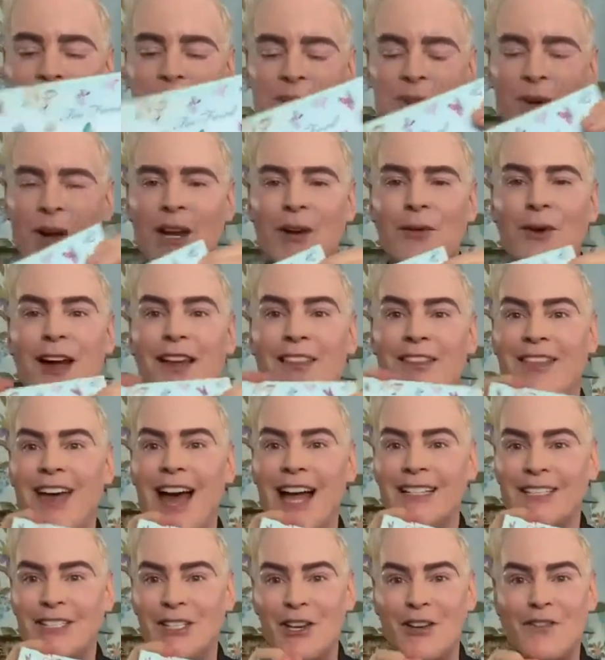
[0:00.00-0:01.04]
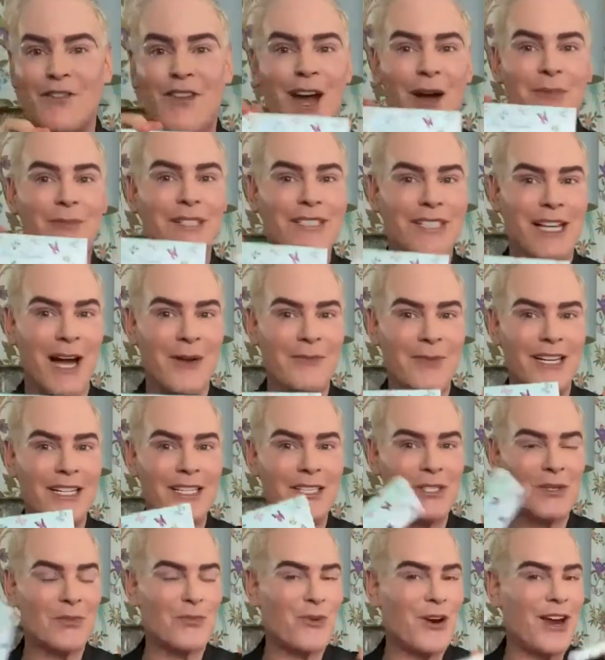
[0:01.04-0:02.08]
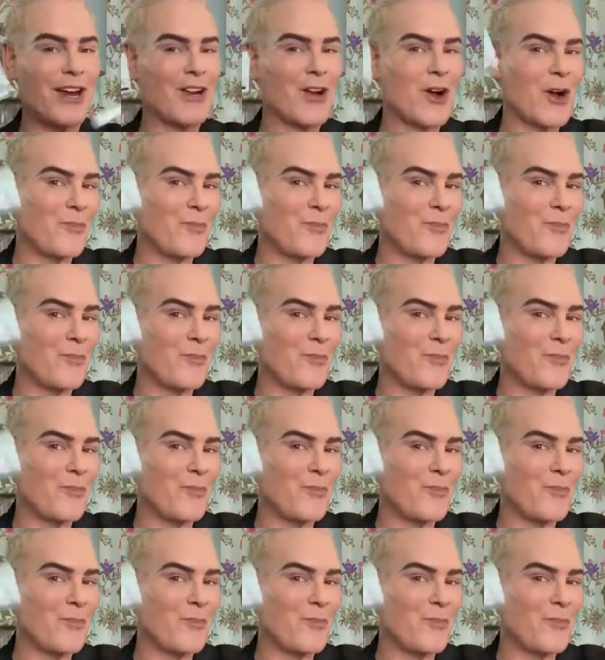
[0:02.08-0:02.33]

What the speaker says: So anyway, that's two fam. It's coming in spring.